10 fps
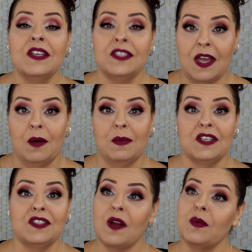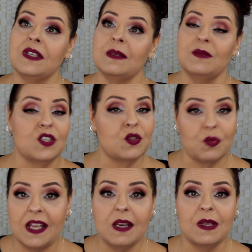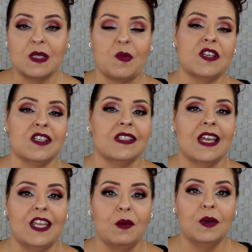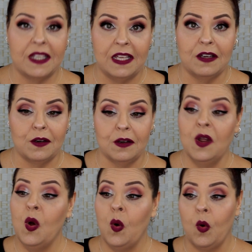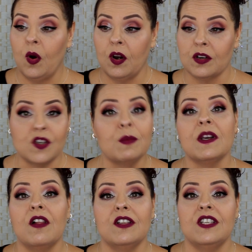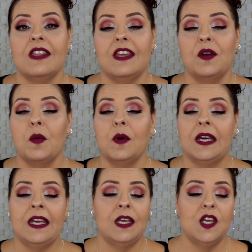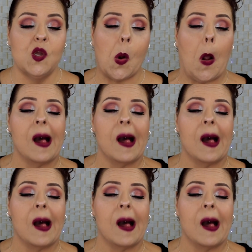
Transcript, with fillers: So I'm going to start with some just random expressions that you will hear or terminology that you will hear.